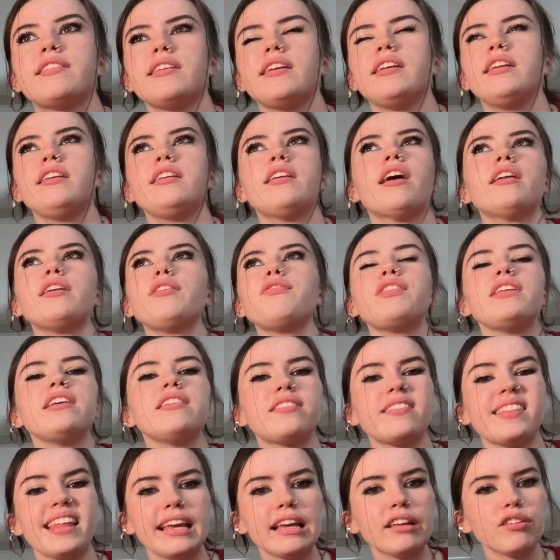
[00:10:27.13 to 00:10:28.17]
none of
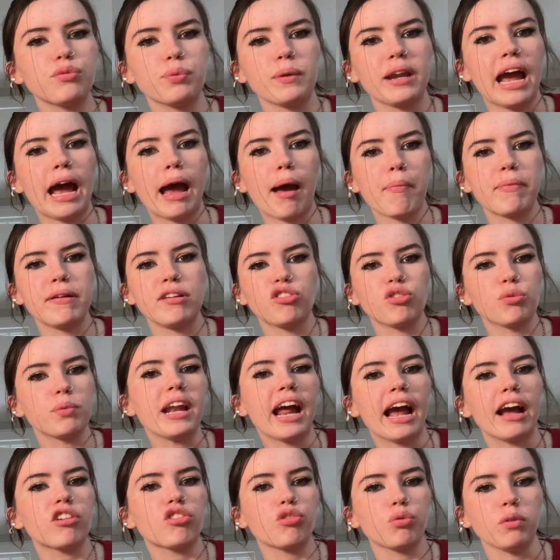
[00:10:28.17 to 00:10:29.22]
these things would happen to an
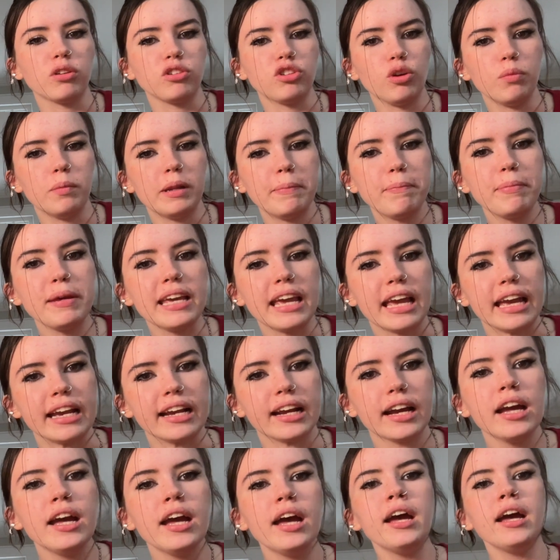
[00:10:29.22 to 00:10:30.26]
actual human
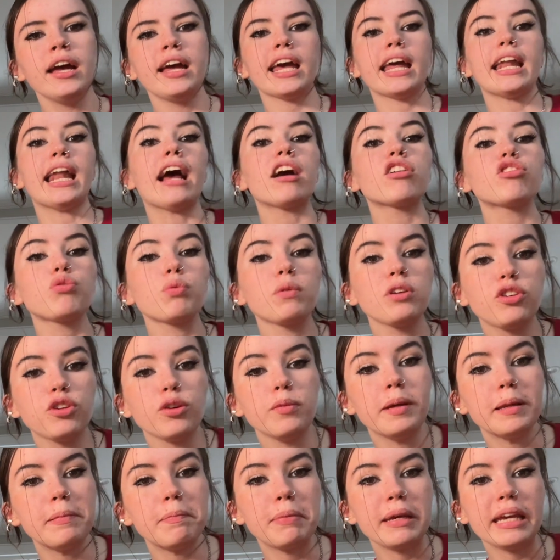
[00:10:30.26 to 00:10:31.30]
being. An actual
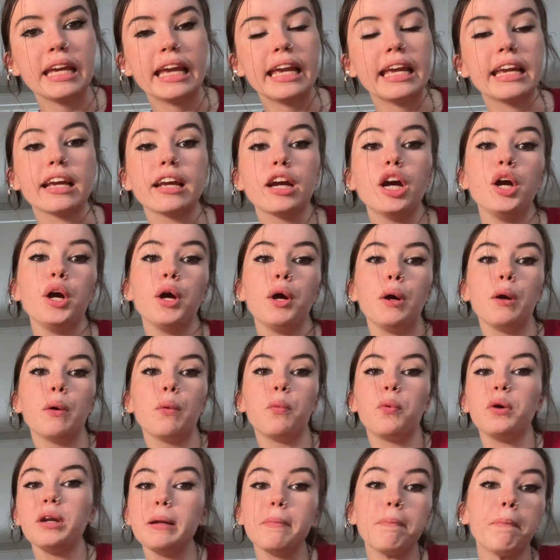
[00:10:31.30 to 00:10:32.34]
human being
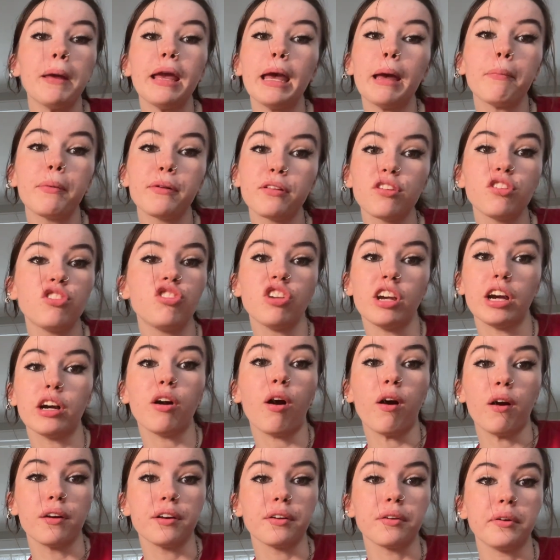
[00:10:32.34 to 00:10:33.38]
wouldn't be able to share
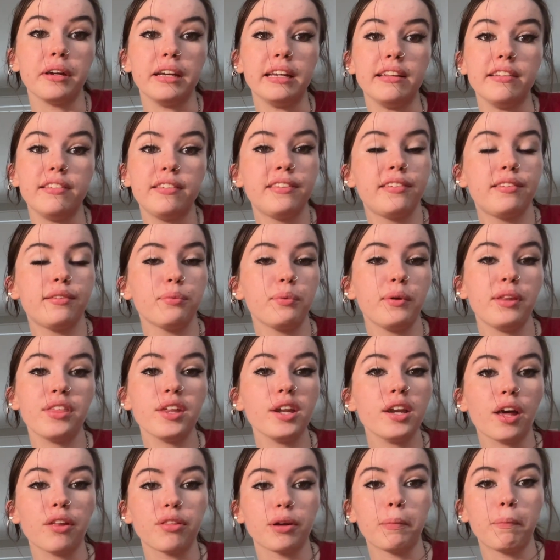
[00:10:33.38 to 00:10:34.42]
arteries with
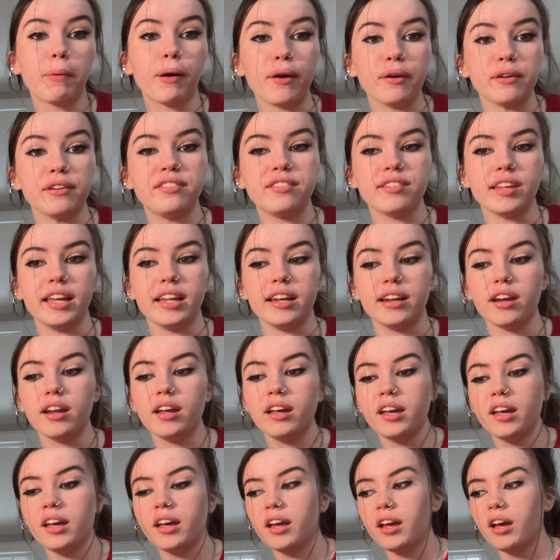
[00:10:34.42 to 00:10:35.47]
another person.
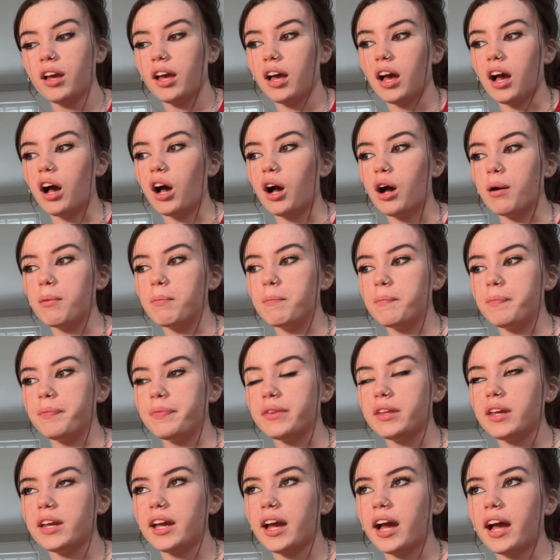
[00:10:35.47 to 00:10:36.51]

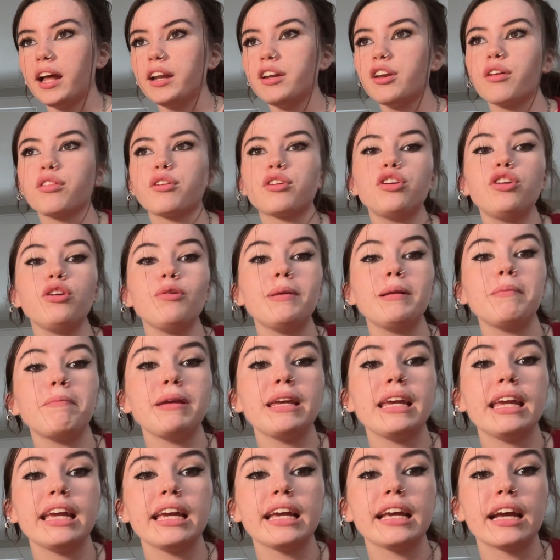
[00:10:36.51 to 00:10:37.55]
Another human
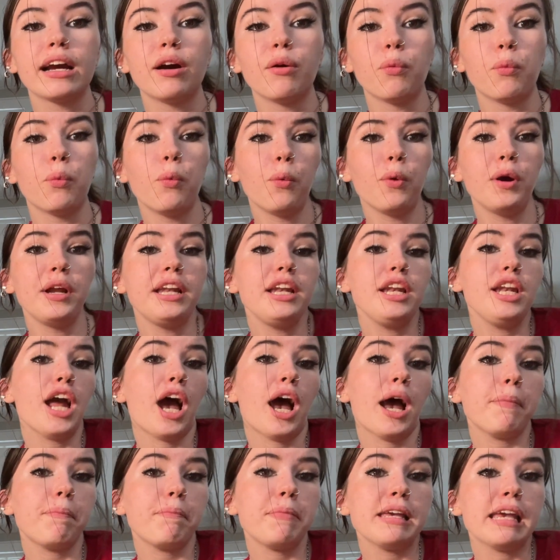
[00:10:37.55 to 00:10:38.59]
being would
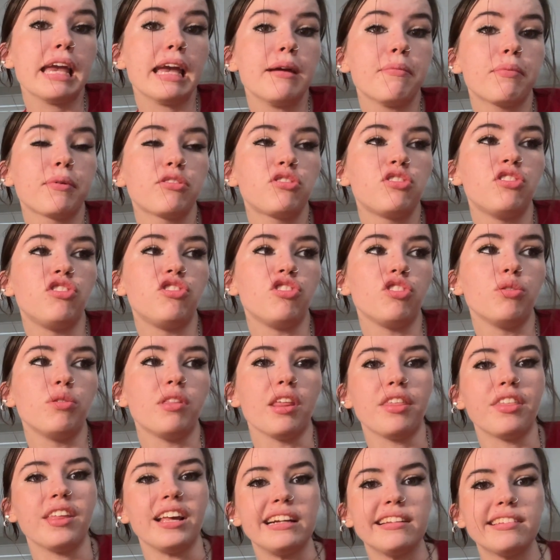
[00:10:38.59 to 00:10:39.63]
not be able to do
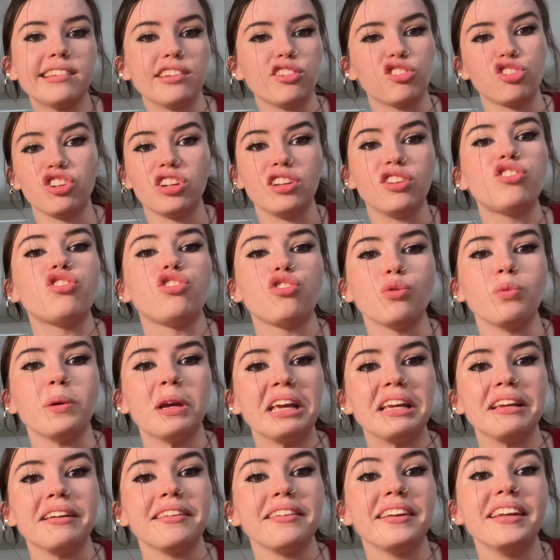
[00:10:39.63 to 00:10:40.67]
the things that she is
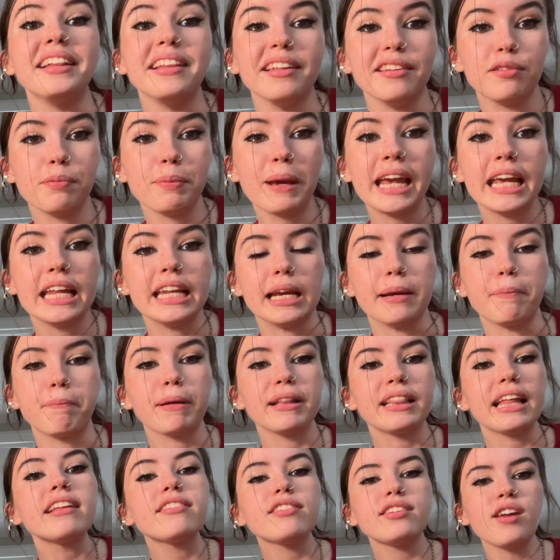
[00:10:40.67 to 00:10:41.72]
doing in this painting,
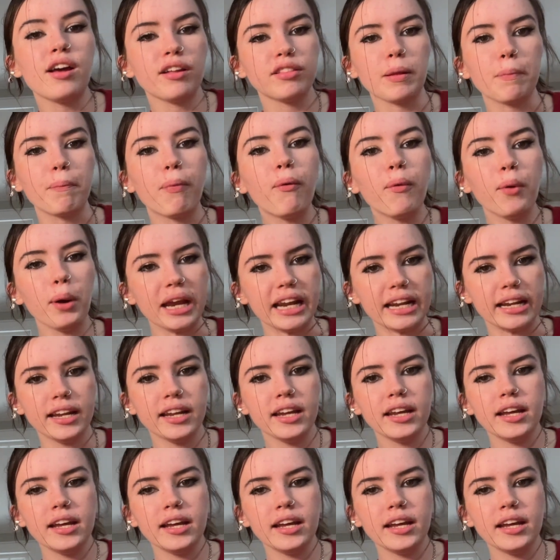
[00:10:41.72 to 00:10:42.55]
but that's not the point.